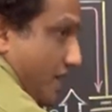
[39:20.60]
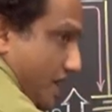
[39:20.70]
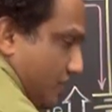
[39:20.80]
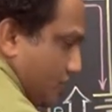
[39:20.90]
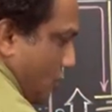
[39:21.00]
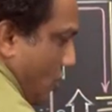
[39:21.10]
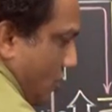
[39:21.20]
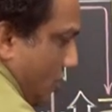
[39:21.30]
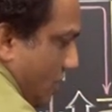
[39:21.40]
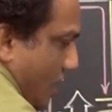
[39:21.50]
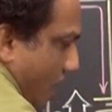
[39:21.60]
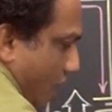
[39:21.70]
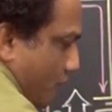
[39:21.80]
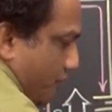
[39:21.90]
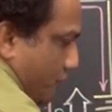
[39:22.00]
is called
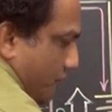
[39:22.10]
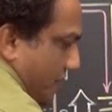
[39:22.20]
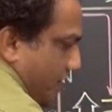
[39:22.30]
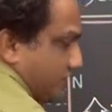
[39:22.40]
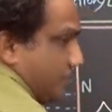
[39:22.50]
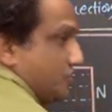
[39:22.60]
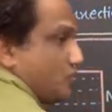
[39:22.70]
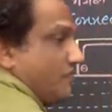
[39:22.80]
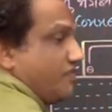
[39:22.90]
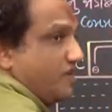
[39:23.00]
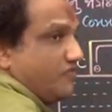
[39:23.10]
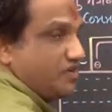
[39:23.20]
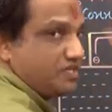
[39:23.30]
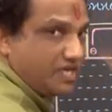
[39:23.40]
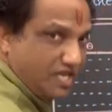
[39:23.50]
output resistance of a
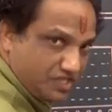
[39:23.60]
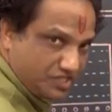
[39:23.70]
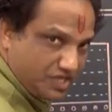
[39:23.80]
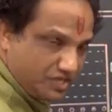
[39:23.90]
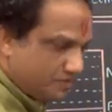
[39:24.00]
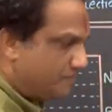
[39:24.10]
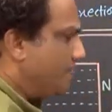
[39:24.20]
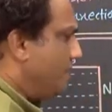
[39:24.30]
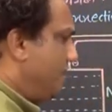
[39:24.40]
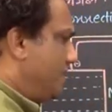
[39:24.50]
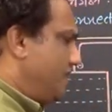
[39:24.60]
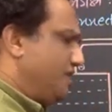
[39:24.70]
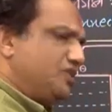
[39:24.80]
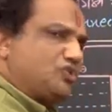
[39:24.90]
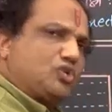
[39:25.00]
given transistor.
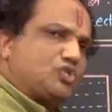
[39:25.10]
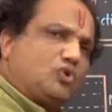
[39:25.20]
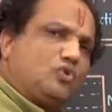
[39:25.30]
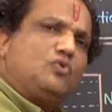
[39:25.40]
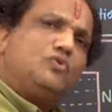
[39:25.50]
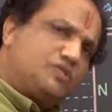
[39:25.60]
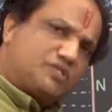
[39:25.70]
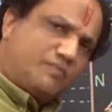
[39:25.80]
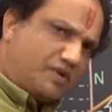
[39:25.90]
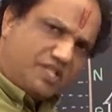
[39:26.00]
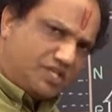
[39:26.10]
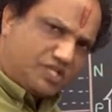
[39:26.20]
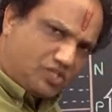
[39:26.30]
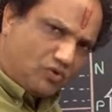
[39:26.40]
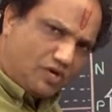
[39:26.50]
It is also some
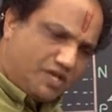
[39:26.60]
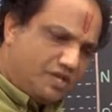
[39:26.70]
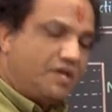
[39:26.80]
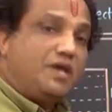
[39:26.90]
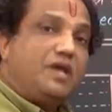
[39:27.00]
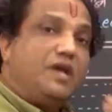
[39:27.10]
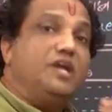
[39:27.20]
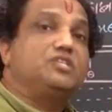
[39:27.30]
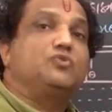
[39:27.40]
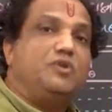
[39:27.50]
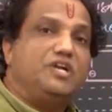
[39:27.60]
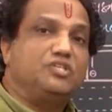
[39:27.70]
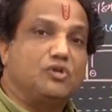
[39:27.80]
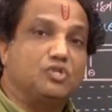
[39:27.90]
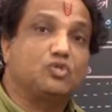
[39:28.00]
resistance only, its unit
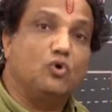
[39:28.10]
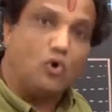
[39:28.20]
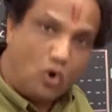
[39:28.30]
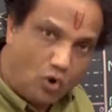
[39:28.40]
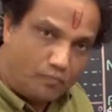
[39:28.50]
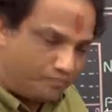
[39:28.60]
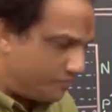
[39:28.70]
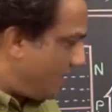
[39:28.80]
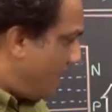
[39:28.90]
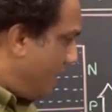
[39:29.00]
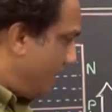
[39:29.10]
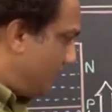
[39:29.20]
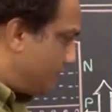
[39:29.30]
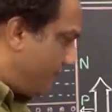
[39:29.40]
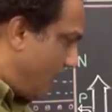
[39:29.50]
is also ohm, and
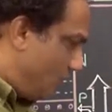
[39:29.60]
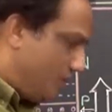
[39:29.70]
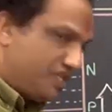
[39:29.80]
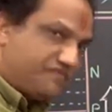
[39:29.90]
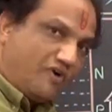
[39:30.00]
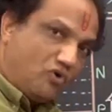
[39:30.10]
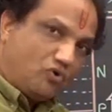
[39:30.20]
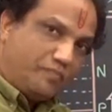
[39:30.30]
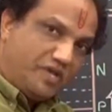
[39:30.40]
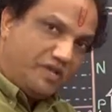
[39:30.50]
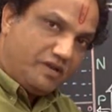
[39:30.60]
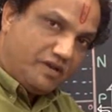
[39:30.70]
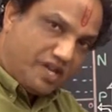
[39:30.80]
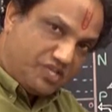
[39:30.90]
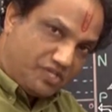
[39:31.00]
its value is found to
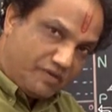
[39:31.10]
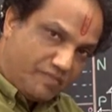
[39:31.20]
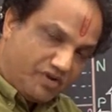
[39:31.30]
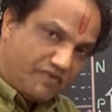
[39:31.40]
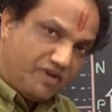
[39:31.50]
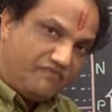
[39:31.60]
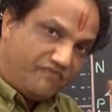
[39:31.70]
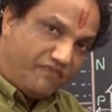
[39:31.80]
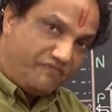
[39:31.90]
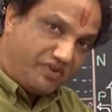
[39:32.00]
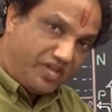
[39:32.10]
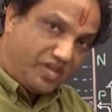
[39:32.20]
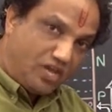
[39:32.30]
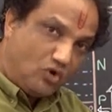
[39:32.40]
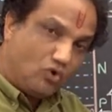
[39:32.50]
be ranging between
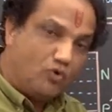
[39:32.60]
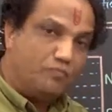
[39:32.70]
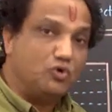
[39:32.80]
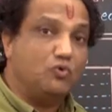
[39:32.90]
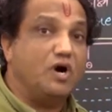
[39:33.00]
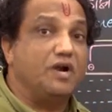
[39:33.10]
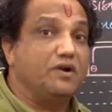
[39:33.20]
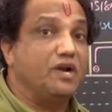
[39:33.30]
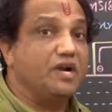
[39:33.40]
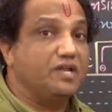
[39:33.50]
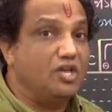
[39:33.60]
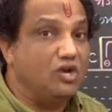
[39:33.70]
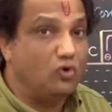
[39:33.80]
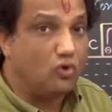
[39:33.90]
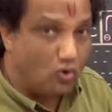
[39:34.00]
50 kilo ohm to 100
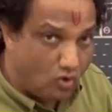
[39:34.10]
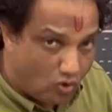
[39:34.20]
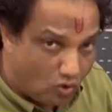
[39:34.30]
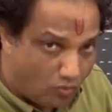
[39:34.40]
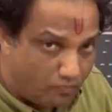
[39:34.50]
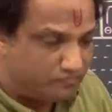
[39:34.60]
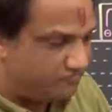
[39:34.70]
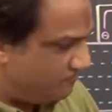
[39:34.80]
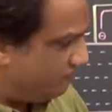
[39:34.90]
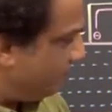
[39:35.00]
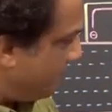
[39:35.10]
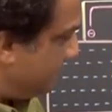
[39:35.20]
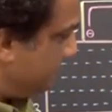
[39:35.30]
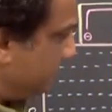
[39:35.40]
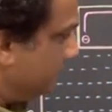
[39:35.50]
kilo ohm. Fine.